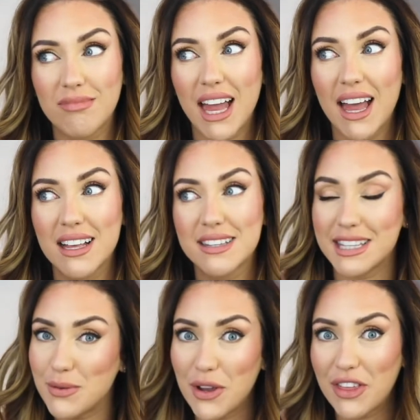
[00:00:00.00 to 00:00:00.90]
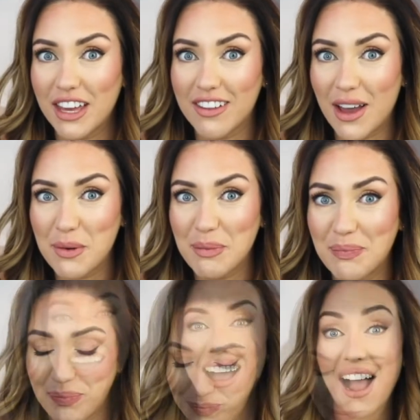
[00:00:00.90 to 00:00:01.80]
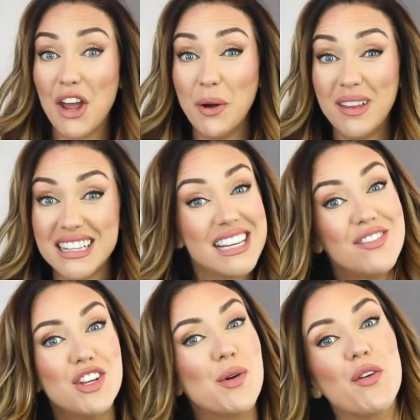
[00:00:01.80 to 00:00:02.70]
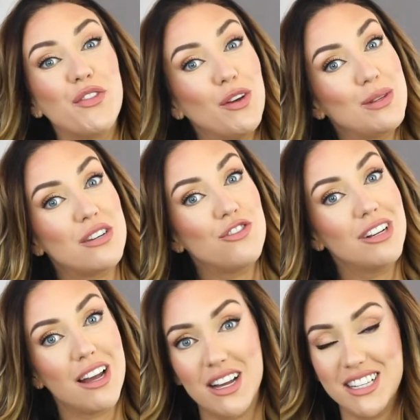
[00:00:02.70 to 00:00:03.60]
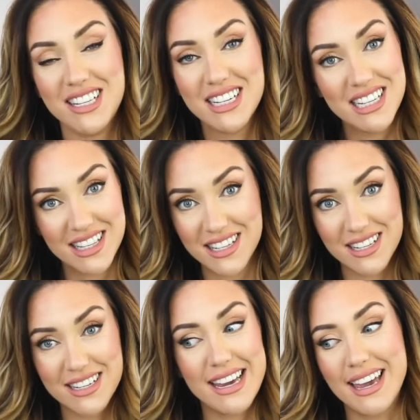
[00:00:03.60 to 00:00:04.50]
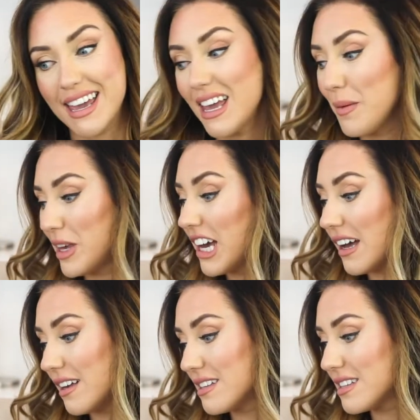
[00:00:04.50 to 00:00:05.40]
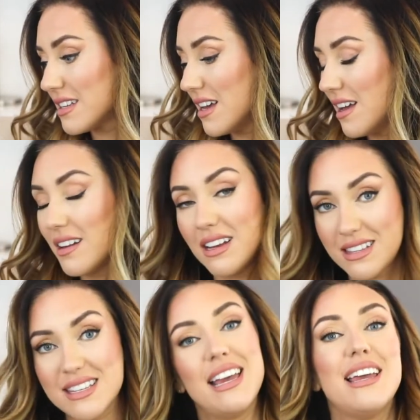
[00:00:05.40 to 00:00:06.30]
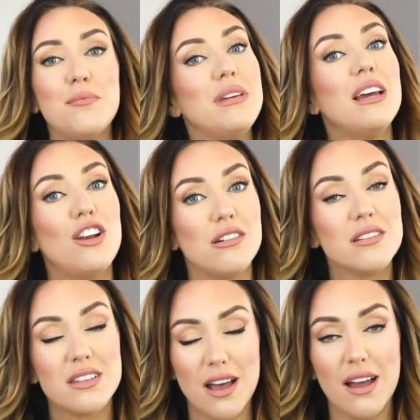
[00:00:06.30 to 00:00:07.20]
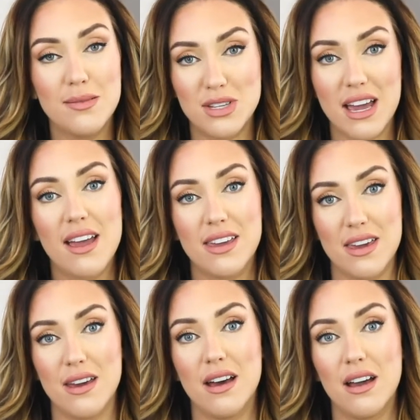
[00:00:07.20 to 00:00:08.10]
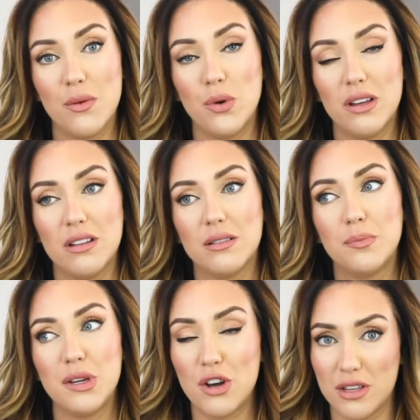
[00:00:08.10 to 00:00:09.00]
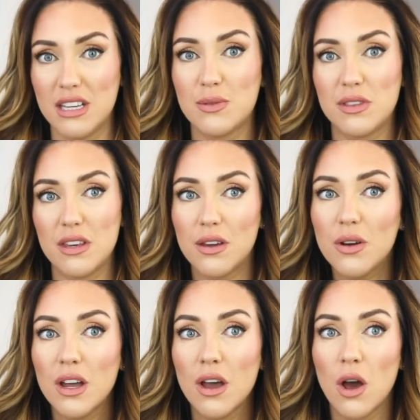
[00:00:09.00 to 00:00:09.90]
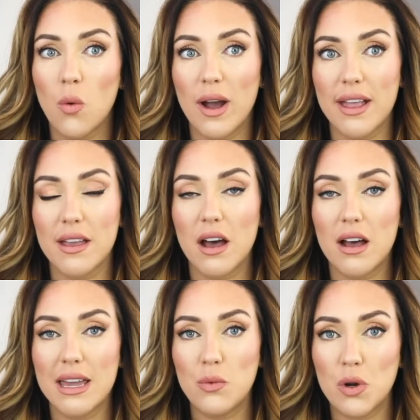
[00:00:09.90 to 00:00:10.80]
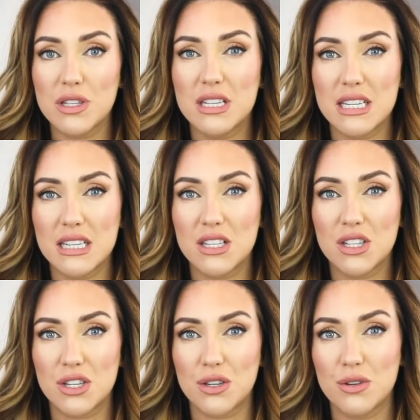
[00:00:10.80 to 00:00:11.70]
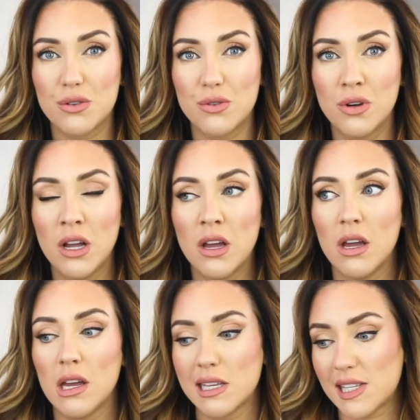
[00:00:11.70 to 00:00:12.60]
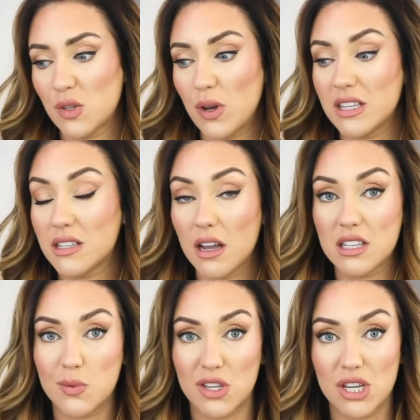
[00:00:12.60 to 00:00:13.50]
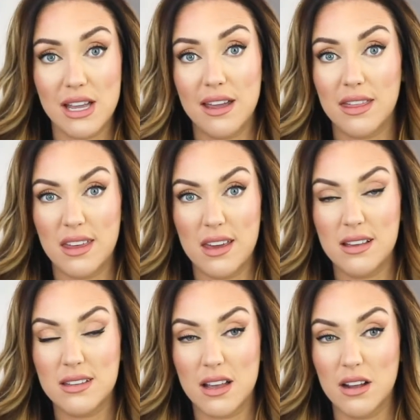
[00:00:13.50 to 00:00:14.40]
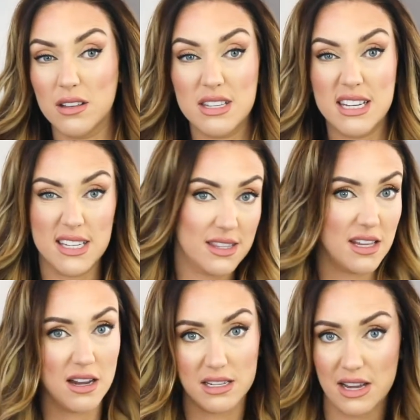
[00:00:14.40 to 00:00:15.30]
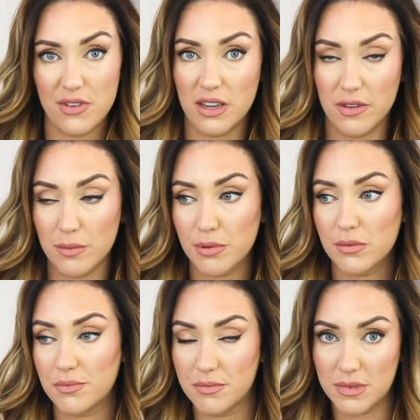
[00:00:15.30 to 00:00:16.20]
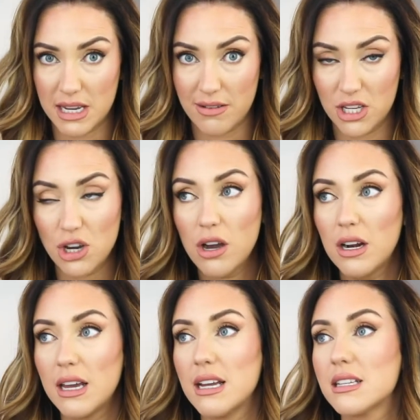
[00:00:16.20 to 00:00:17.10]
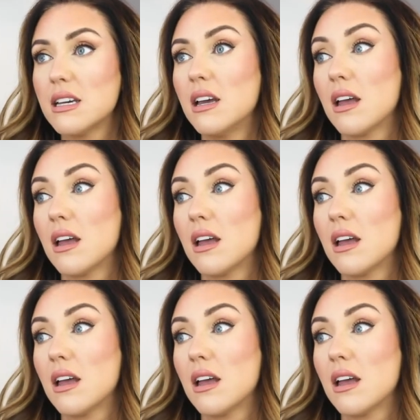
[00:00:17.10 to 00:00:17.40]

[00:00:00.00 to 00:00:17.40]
and see what you think of that one. I hope that's given you a few different ideas today, because it's taken me a long time to get here, I will be honest with you. When I wanted to start switching out things, I honestly didn't think I'd ever give up dairy chocolate.